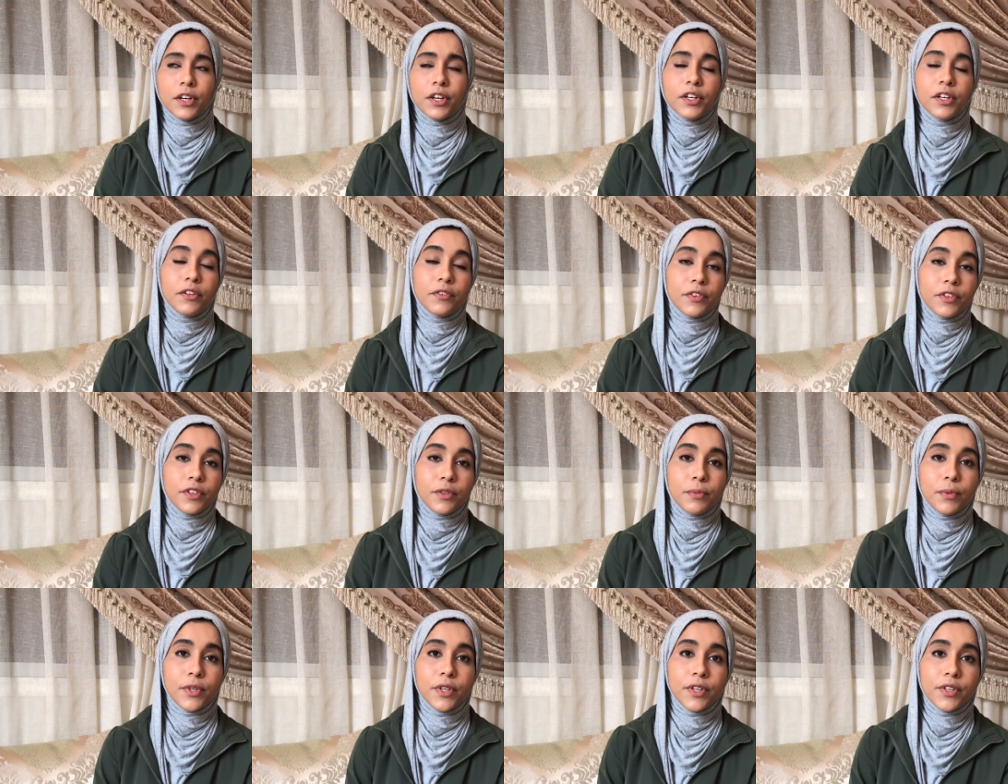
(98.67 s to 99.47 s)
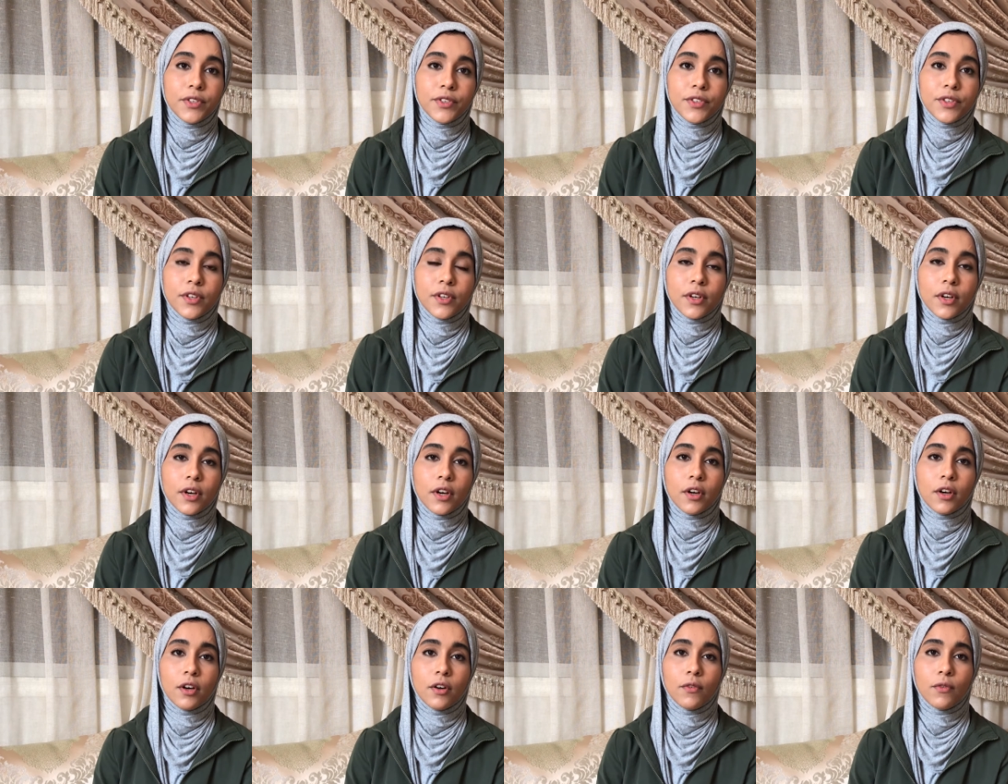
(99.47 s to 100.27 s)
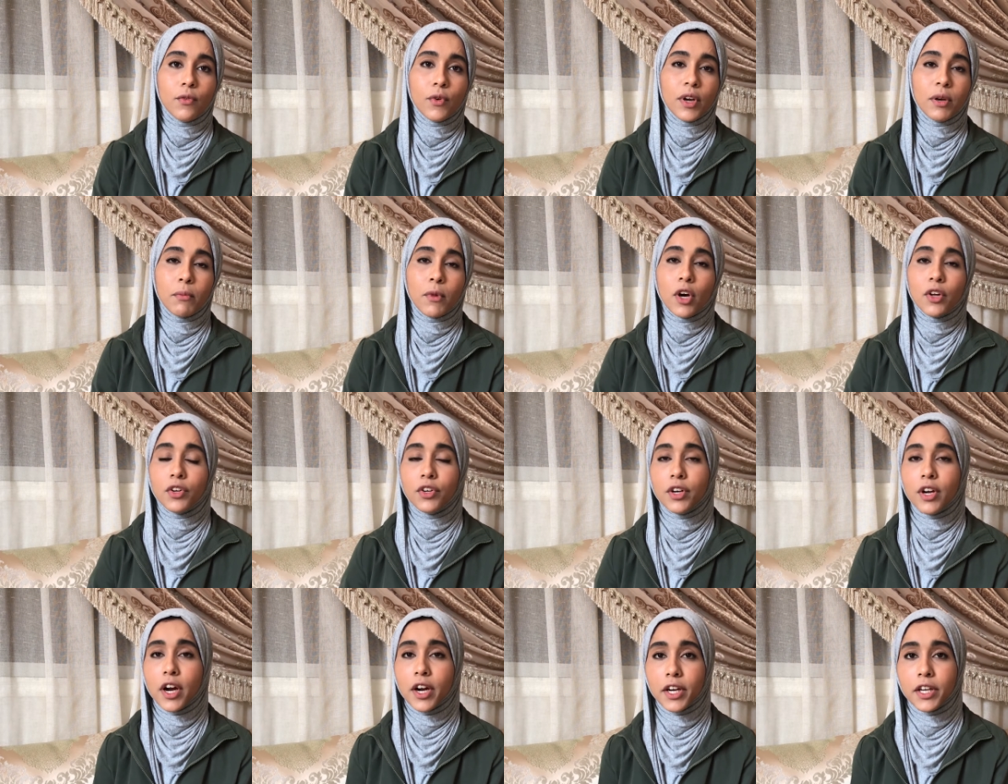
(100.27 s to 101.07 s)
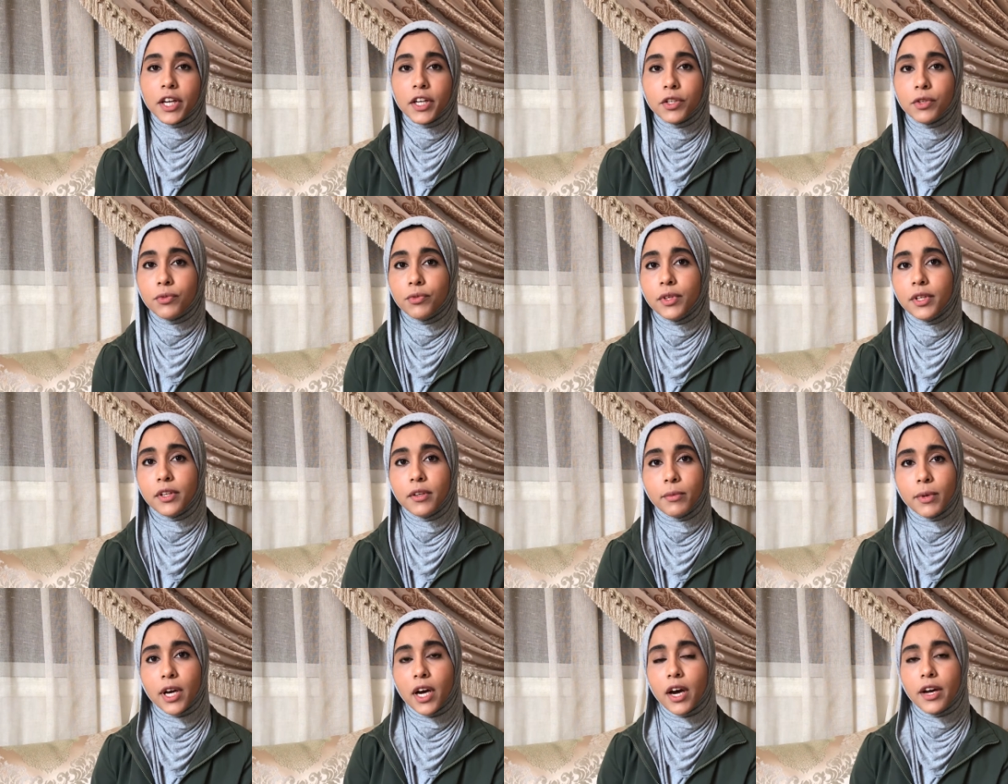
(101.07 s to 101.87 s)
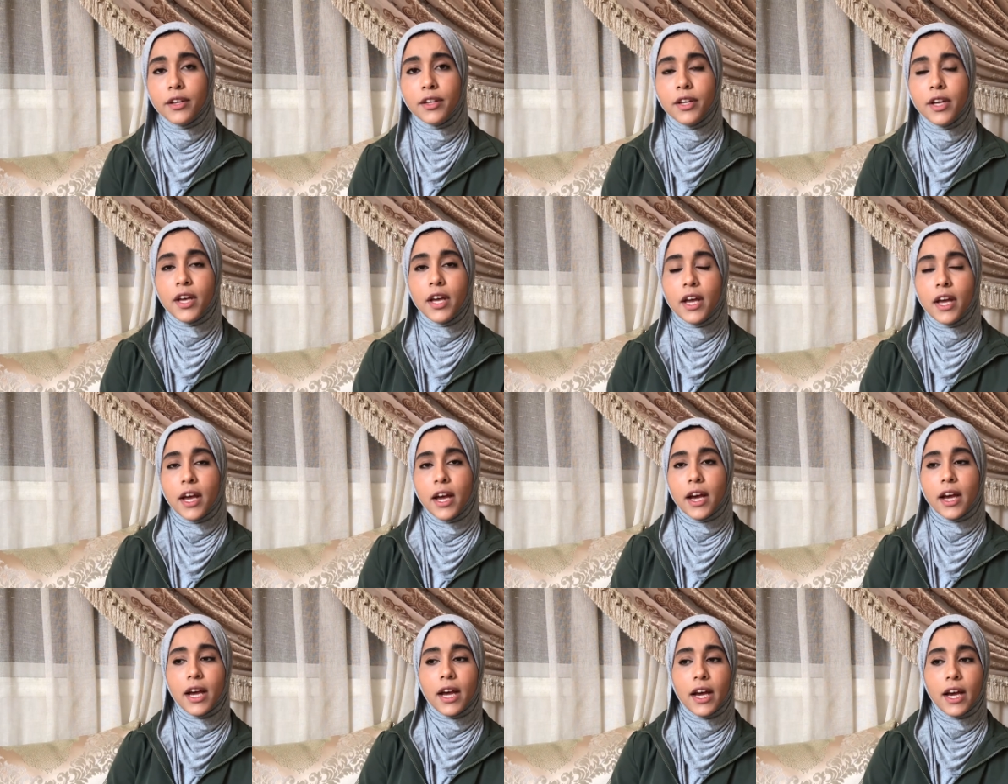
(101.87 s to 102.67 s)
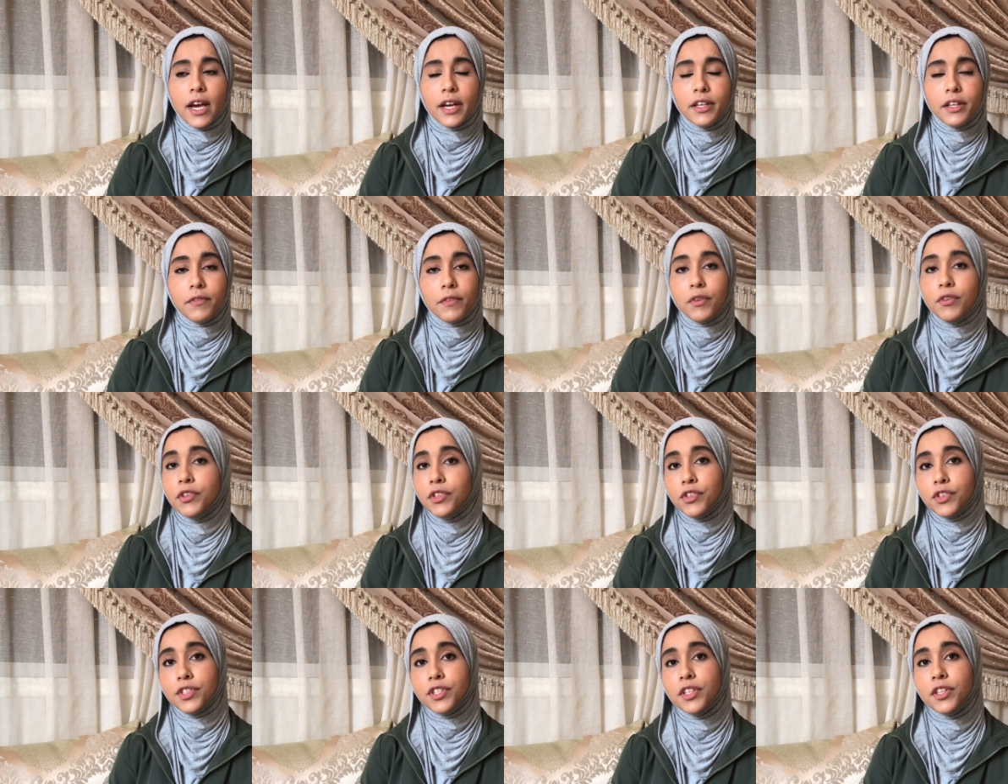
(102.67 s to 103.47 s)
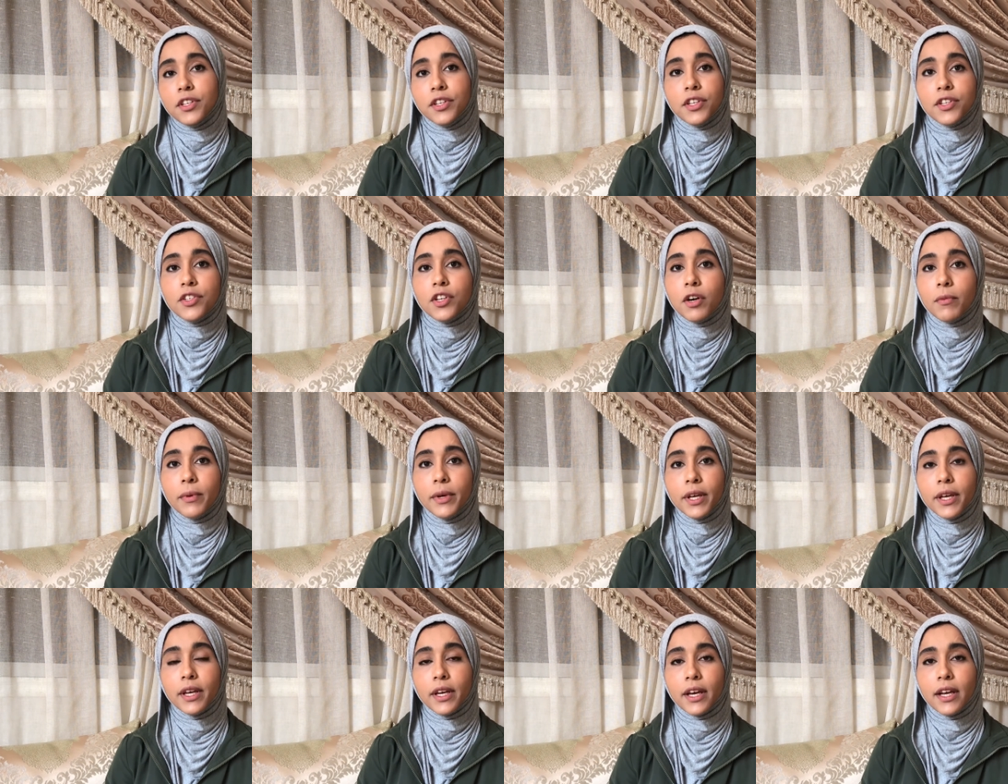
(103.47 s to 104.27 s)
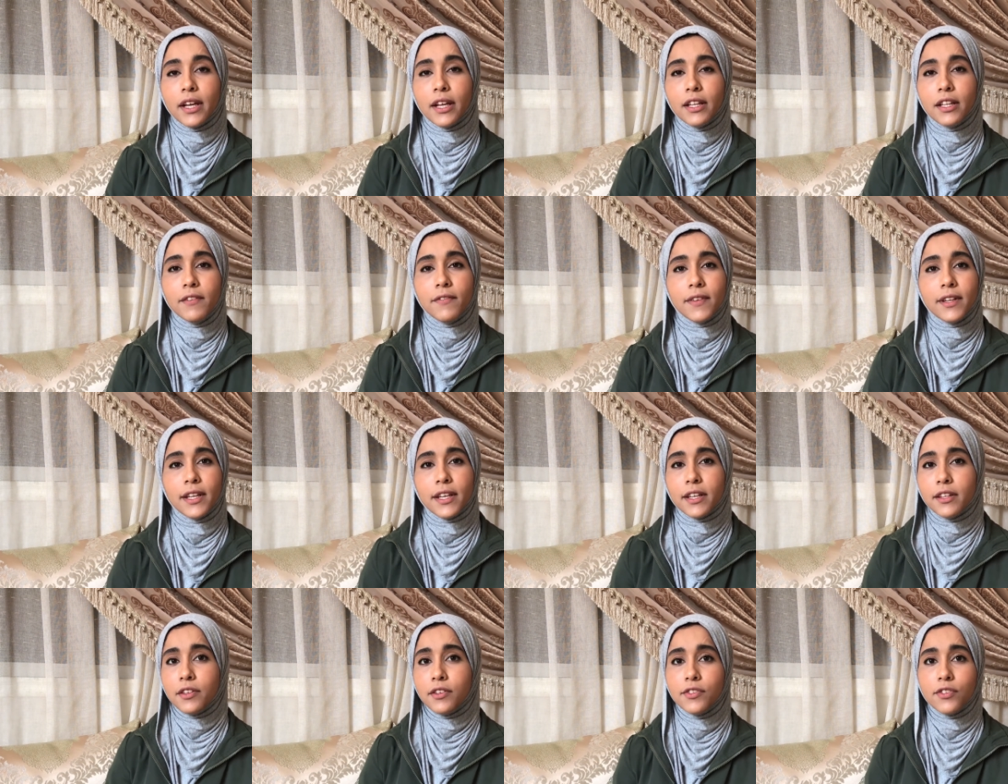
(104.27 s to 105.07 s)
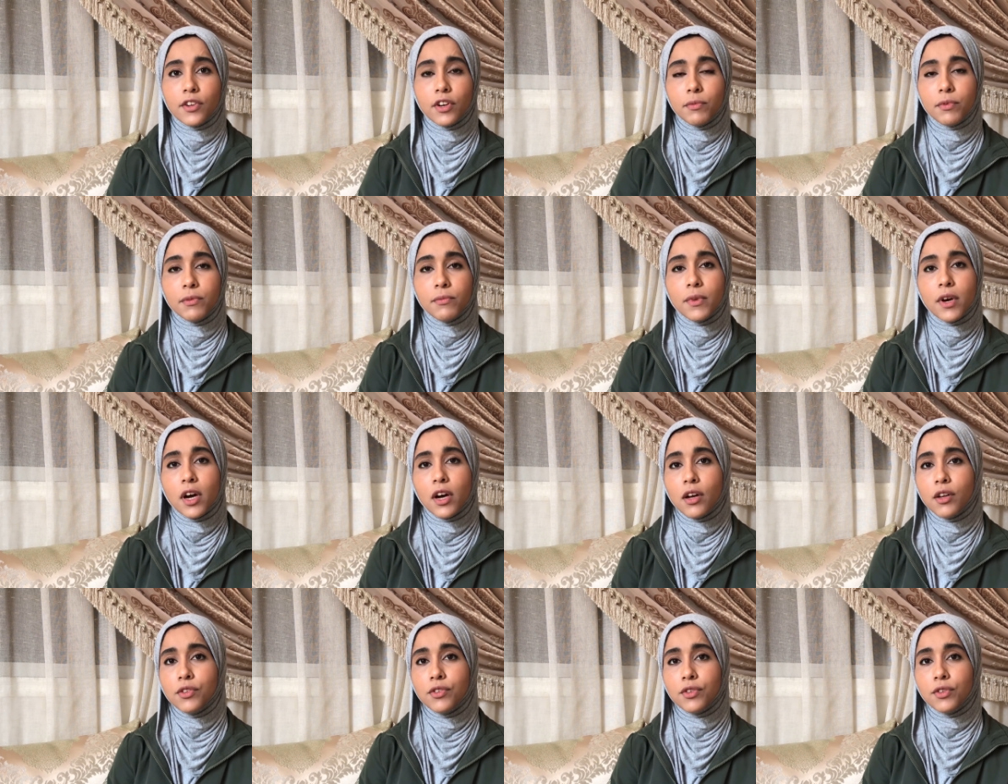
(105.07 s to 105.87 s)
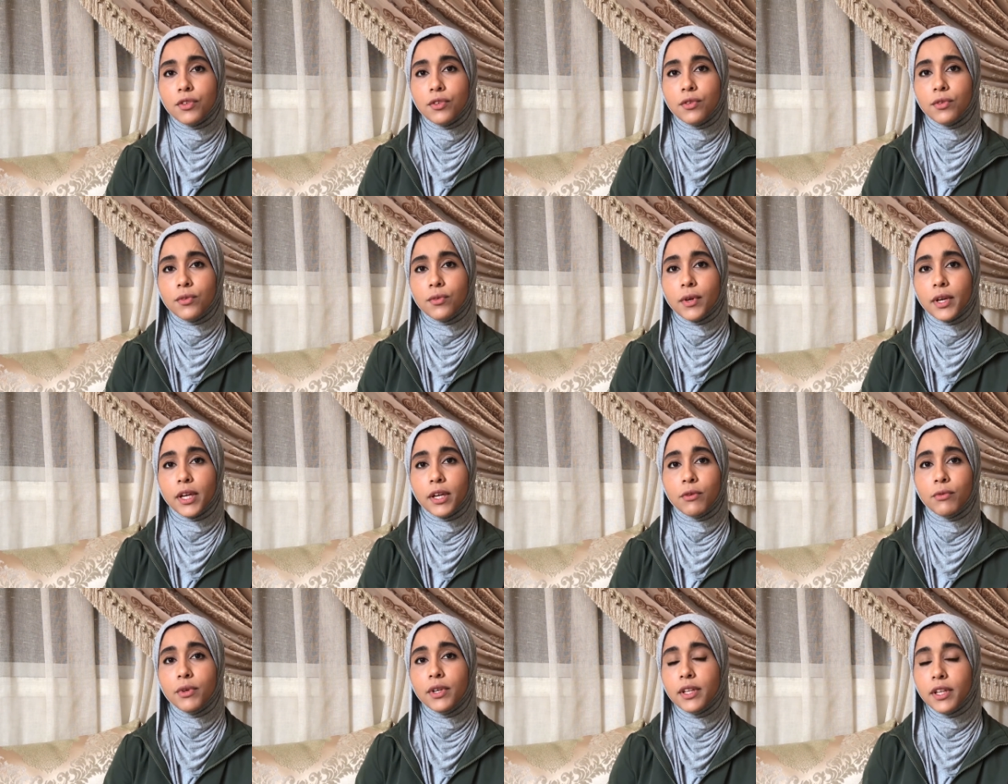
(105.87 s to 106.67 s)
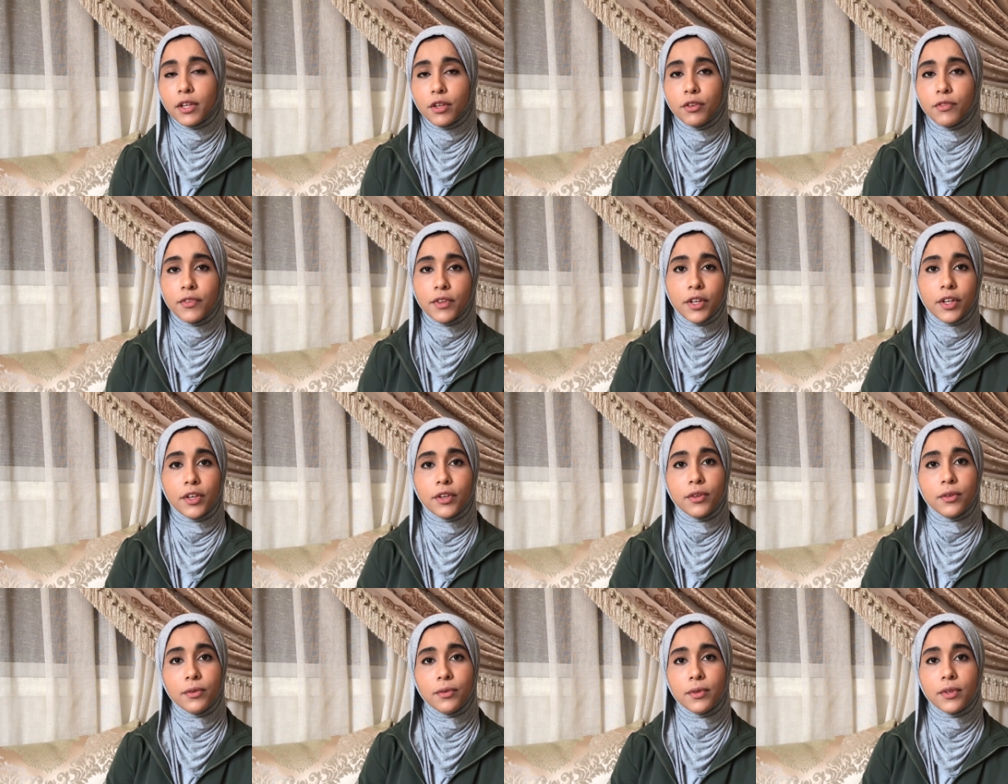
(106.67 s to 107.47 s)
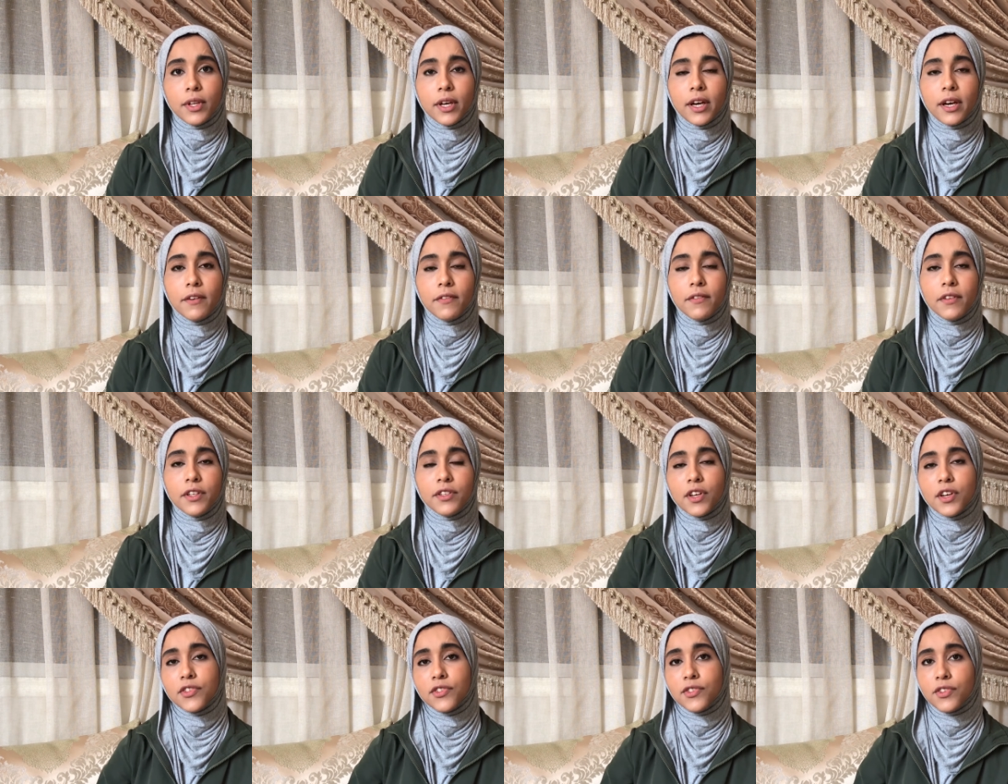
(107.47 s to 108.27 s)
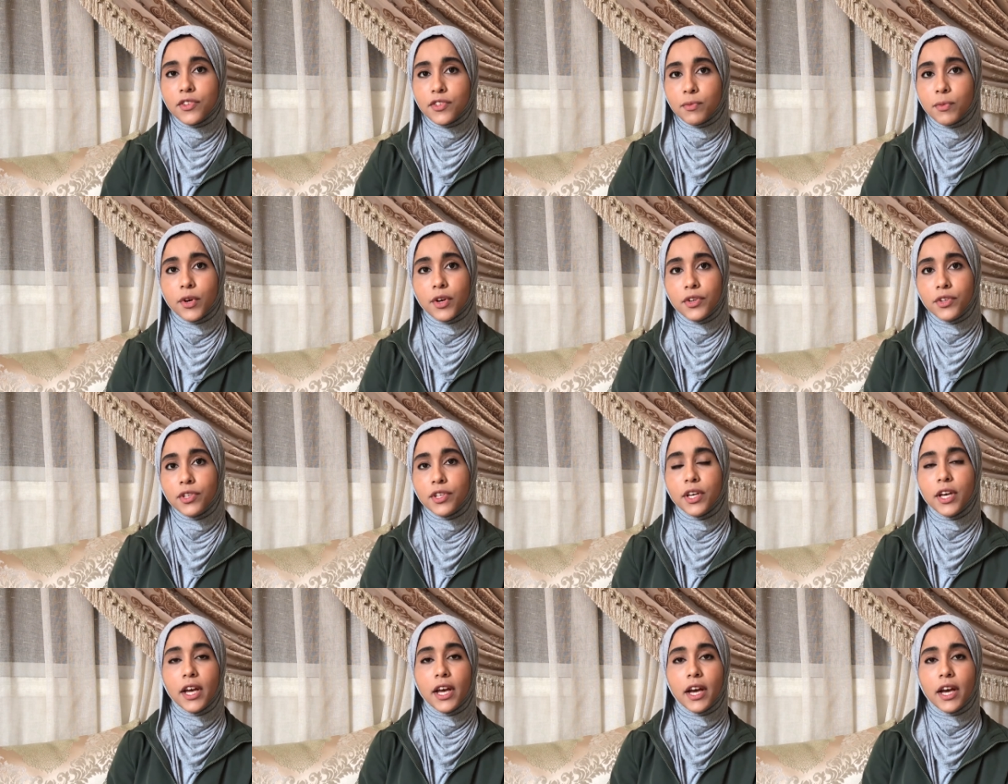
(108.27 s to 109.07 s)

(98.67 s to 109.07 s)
There are different opinions of when modern architecture really began, and if you're interested in this topic, I'll leave a link in the description box to a really good video that discusses this point